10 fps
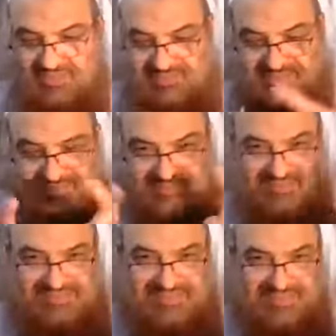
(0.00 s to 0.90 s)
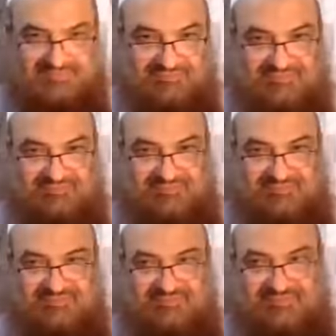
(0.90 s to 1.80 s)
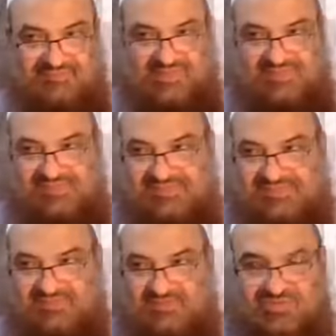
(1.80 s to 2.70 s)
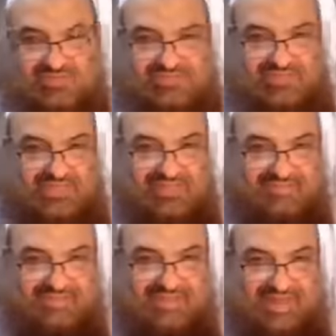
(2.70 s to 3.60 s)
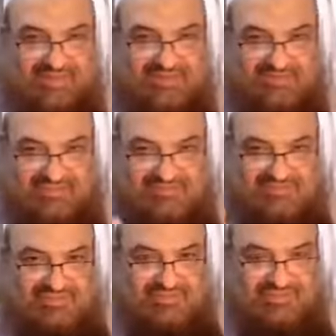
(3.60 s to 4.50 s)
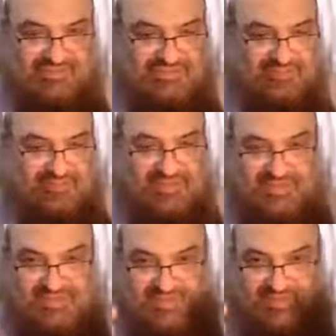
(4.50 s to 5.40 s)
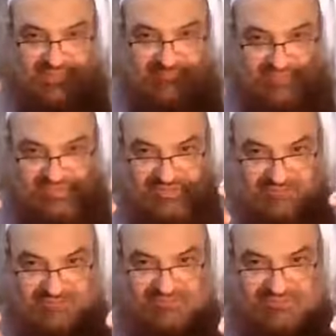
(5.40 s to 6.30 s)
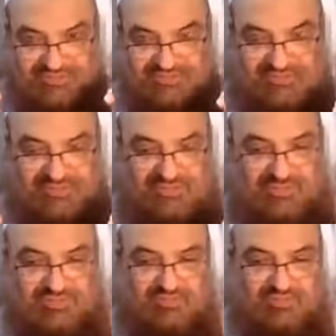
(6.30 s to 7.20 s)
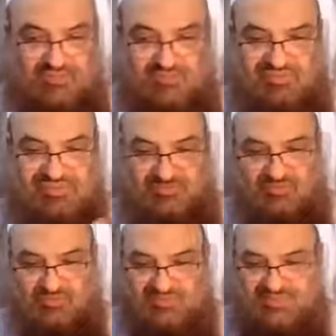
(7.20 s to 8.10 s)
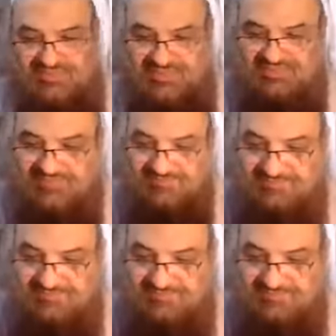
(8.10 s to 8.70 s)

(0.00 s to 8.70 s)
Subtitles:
the title itself is what the Sheikh al-Albani had arrived as a conclusion. Then he puts the proofs which would support what he says.